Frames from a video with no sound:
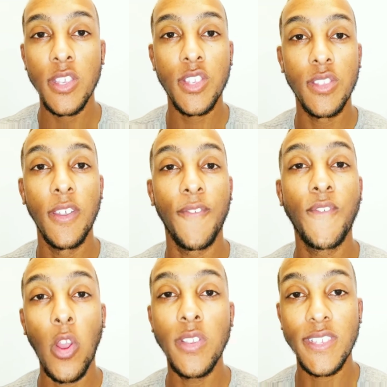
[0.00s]
The
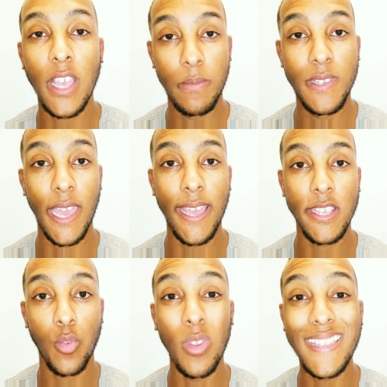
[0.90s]
first
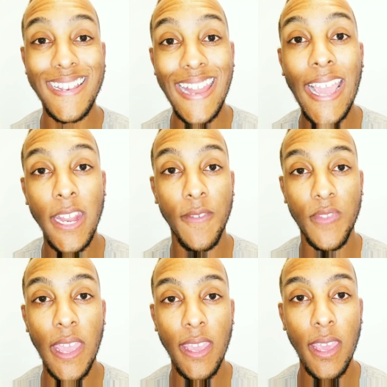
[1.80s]
subjects with the negative
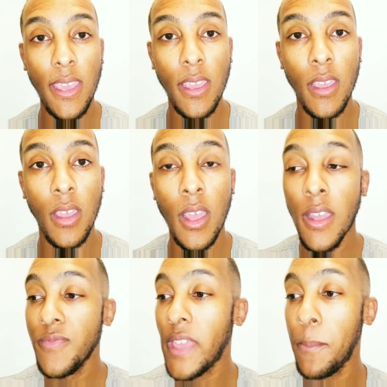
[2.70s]
thinking,
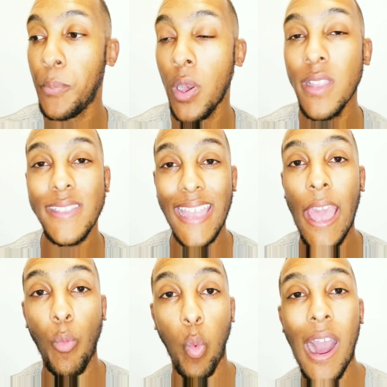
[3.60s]
they put
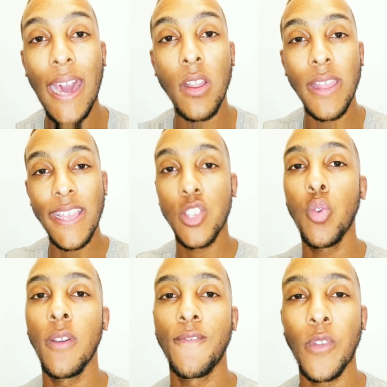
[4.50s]
that water
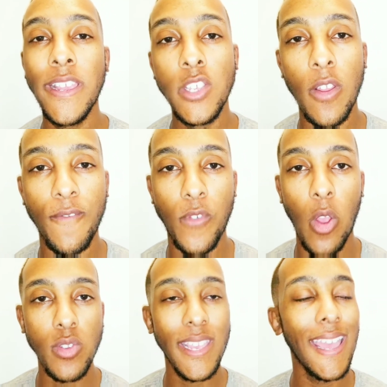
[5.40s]
into a freezer and
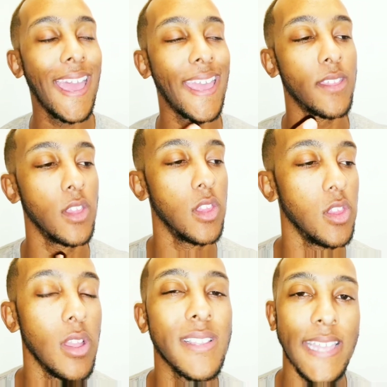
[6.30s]
froze it and
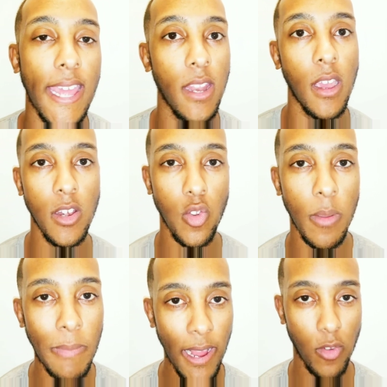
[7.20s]
looked at it under a
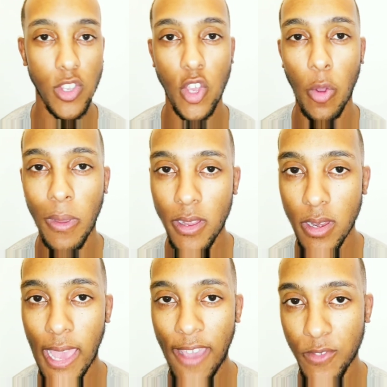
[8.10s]
microscope
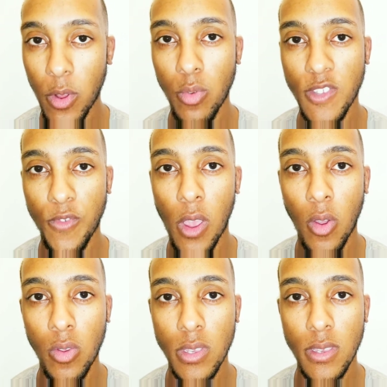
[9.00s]
after it was
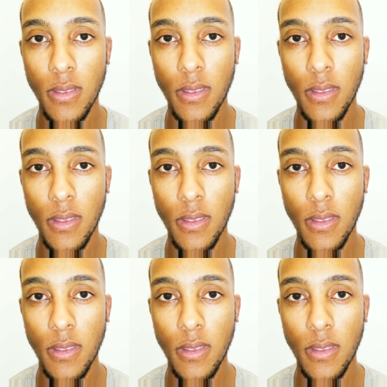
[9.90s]
froze.